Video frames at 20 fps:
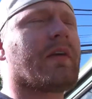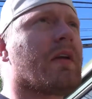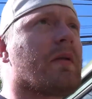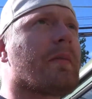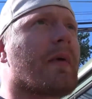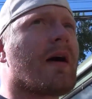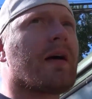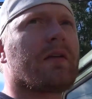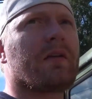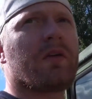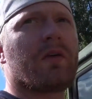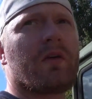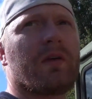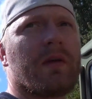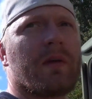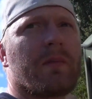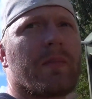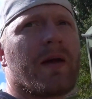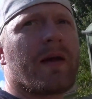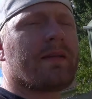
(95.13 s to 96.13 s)
it Bondo and
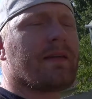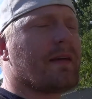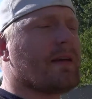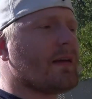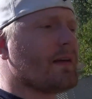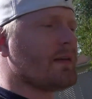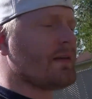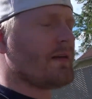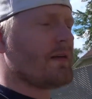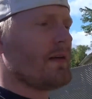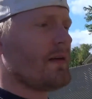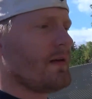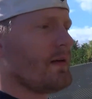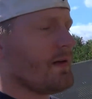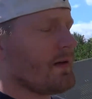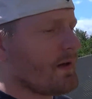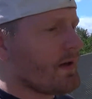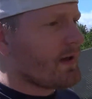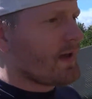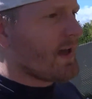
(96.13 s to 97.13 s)
then painting it,
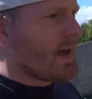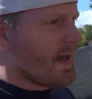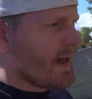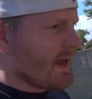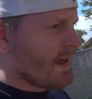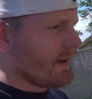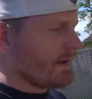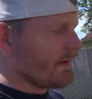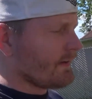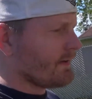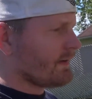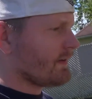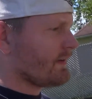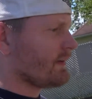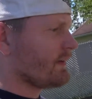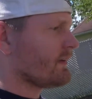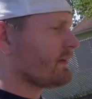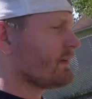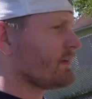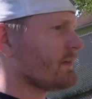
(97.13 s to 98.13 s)
and
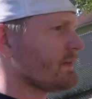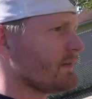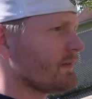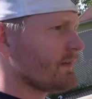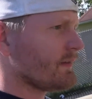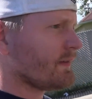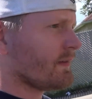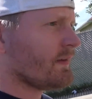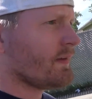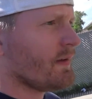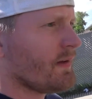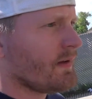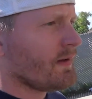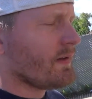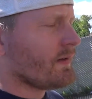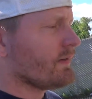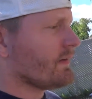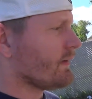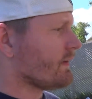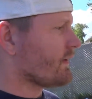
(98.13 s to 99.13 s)

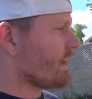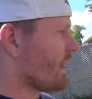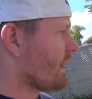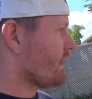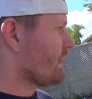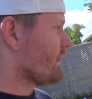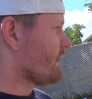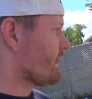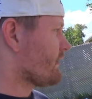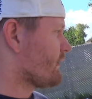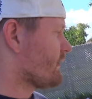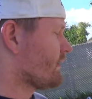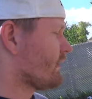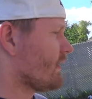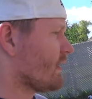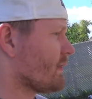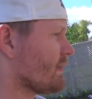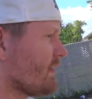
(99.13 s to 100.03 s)
this side is gonna